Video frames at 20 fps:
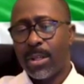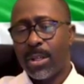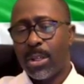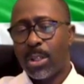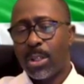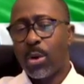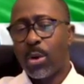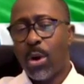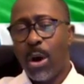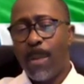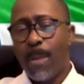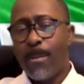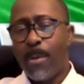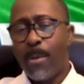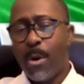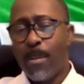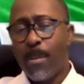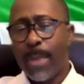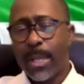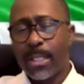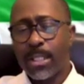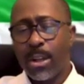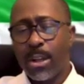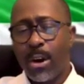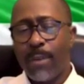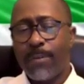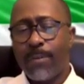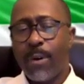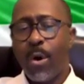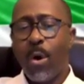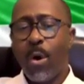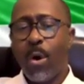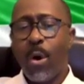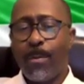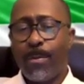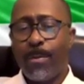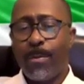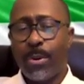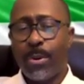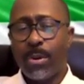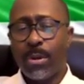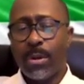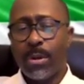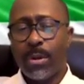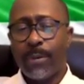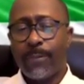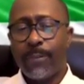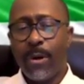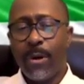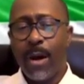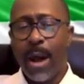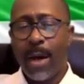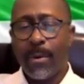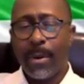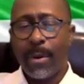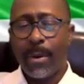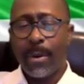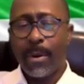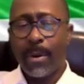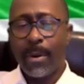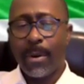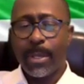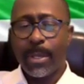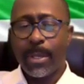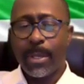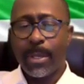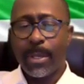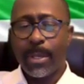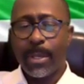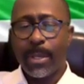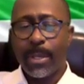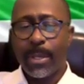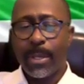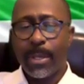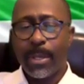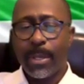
to a moment of hope for our people,